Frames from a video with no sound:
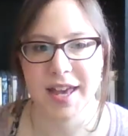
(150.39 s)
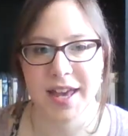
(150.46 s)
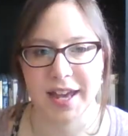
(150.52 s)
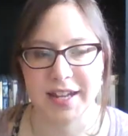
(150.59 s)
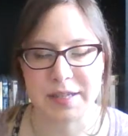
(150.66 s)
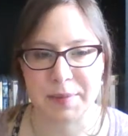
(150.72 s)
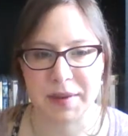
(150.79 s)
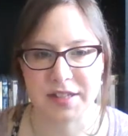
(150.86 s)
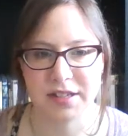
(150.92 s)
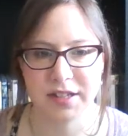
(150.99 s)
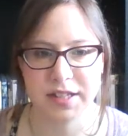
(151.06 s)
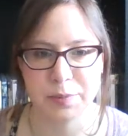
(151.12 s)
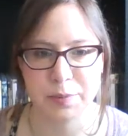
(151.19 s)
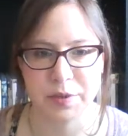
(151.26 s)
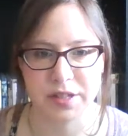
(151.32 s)
And it's based on
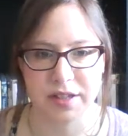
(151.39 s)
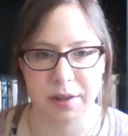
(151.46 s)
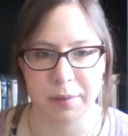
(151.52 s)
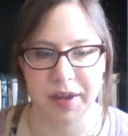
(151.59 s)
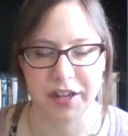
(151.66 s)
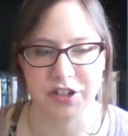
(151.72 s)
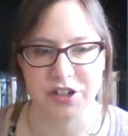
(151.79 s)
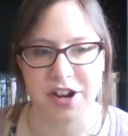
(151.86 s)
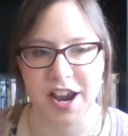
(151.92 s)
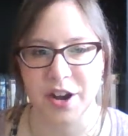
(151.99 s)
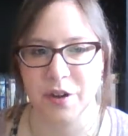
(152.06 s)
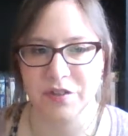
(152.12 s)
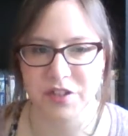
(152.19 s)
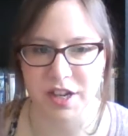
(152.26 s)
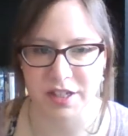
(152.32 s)
this Brazilian painter. I know
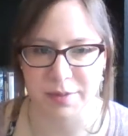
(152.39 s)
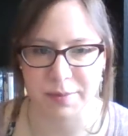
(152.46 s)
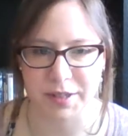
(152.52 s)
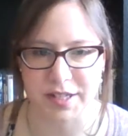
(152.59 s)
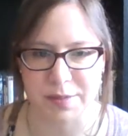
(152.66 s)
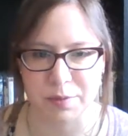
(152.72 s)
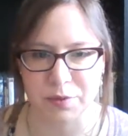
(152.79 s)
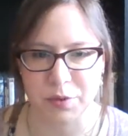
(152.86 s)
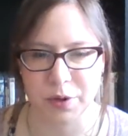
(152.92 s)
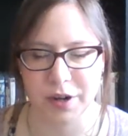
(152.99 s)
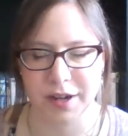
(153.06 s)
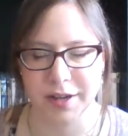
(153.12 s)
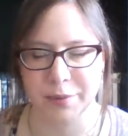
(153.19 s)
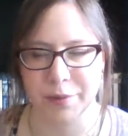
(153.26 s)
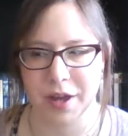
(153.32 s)
I've talked about this before
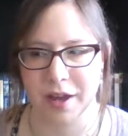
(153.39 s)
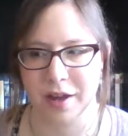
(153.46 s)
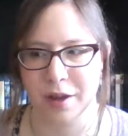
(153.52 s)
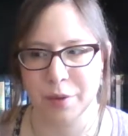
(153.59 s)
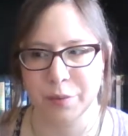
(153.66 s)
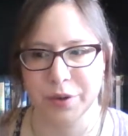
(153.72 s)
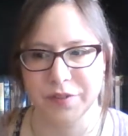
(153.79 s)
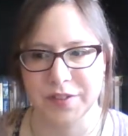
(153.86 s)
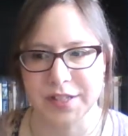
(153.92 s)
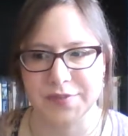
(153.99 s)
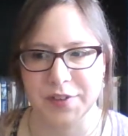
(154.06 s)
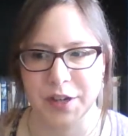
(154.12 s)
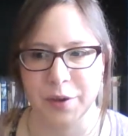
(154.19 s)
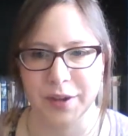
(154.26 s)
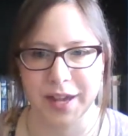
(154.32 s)
in a previous
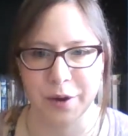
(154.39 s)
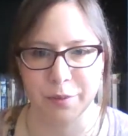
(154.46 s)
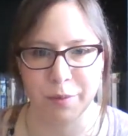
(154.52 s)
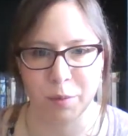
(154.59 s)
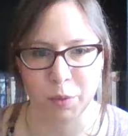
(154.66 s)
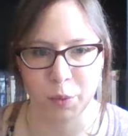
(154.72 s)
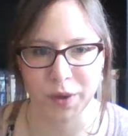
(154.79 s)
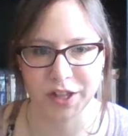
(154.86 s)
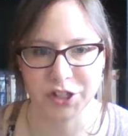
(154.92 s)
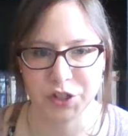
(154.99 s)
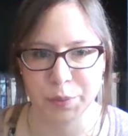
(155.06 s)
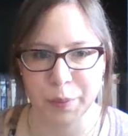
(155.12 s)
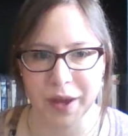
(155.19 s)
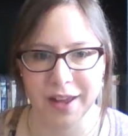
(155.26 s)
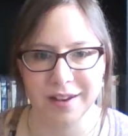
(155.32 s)
video. I can't remember
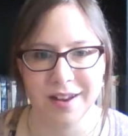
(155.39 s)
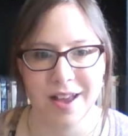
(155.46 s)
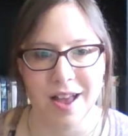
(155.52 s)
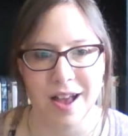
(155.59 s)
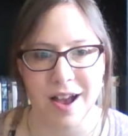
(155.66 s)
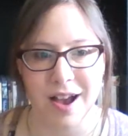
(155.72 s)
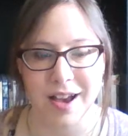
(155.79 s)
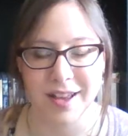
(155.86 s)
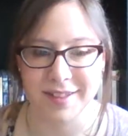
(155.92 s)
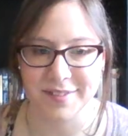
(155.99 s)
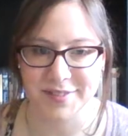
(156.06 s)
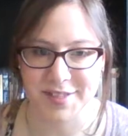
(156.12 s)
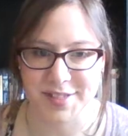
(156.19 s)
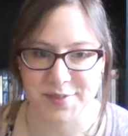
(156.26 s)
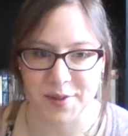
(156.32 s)
which, but I
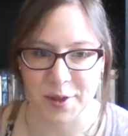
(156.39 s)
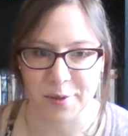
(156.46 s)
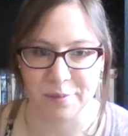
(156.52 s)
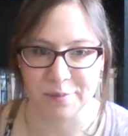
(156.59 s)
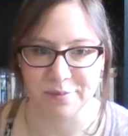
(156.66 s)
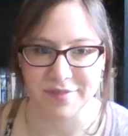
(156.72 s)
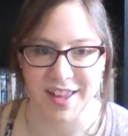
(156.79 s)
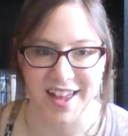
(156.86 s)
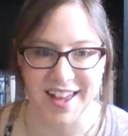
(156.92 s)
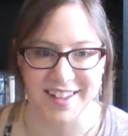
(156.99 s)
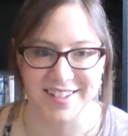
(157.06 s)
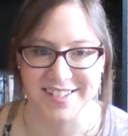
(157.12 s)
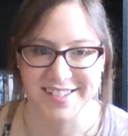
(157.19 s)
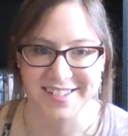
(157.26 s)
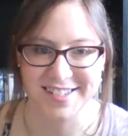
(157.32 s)
love this film
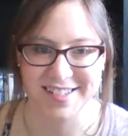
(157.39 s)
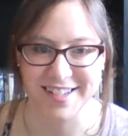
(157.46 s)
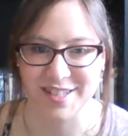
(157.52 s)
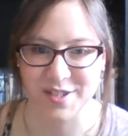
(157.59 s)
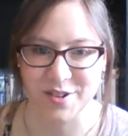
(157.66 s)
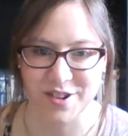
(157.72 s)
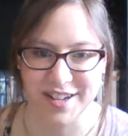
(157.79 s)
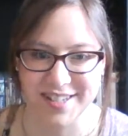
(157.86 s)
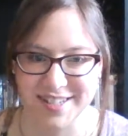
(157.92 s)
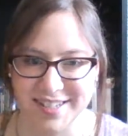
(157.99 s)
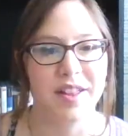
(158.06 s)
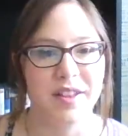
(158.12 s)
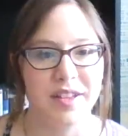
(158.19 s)
and it's great.